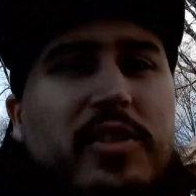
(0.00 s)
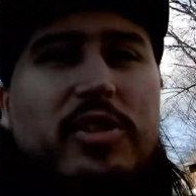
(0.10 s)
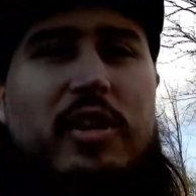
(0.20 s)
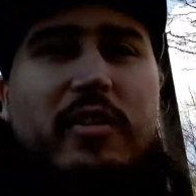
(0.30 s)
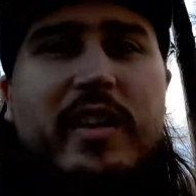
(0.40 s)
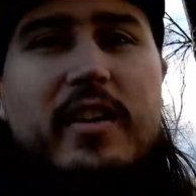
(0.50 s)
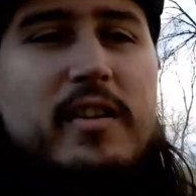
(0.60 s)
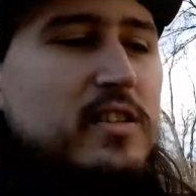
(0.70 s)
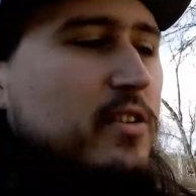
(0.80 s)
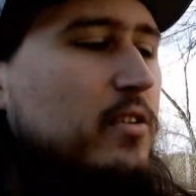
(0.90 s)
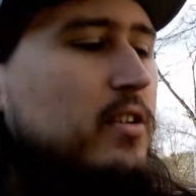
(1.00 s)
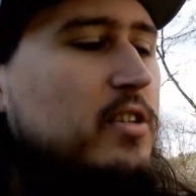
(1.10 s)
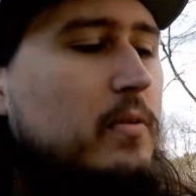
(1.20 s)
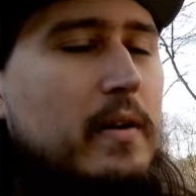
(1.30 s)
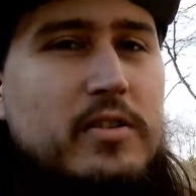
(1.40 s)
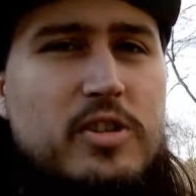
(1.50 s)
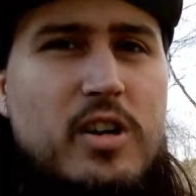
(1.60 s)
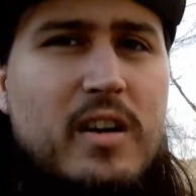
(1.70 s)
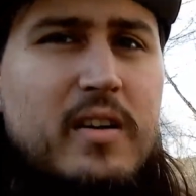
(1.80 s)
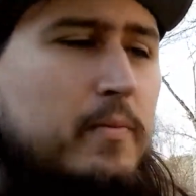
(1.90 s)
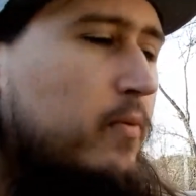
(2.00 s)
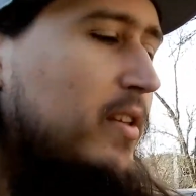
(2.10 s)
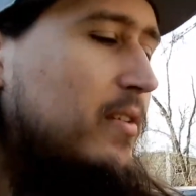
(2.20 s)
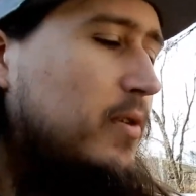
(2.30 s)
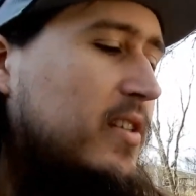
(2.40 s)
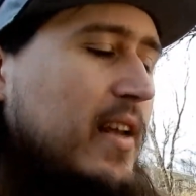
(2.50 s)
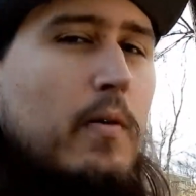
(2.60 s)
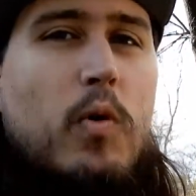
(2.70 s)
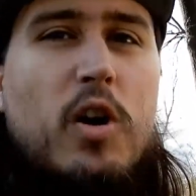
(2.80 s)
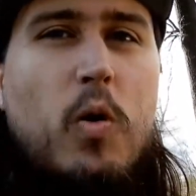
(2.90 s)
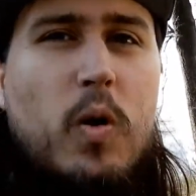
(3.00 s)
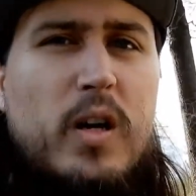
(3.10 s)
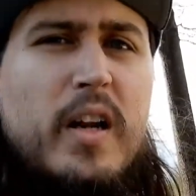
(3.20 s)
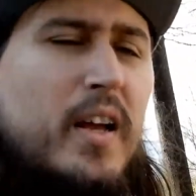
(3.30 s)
jug right here, it's a 32-ounce jug with, what is that, 1 quart.